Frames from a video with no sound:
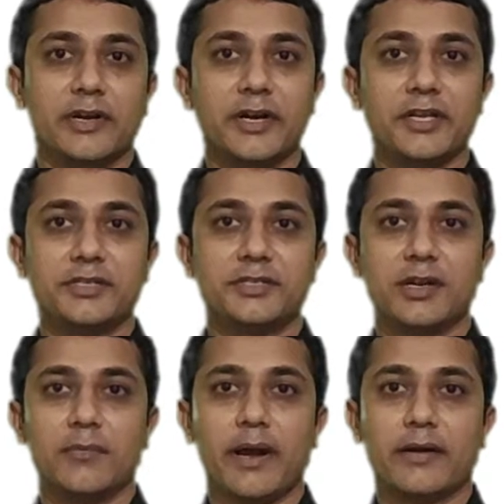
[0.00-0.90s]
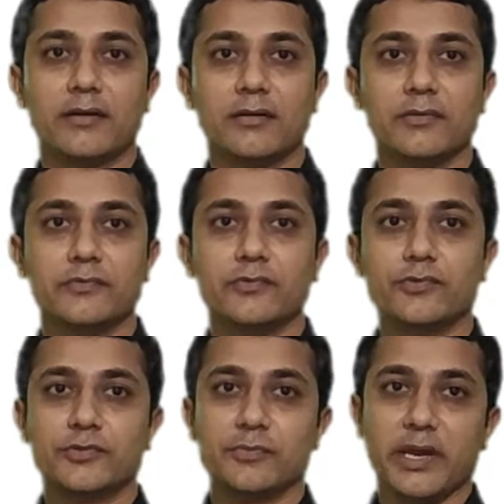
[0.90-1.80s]
radiational pattern
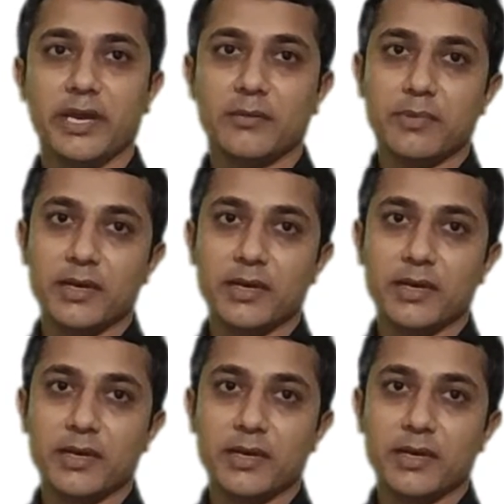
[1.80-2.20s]
whose main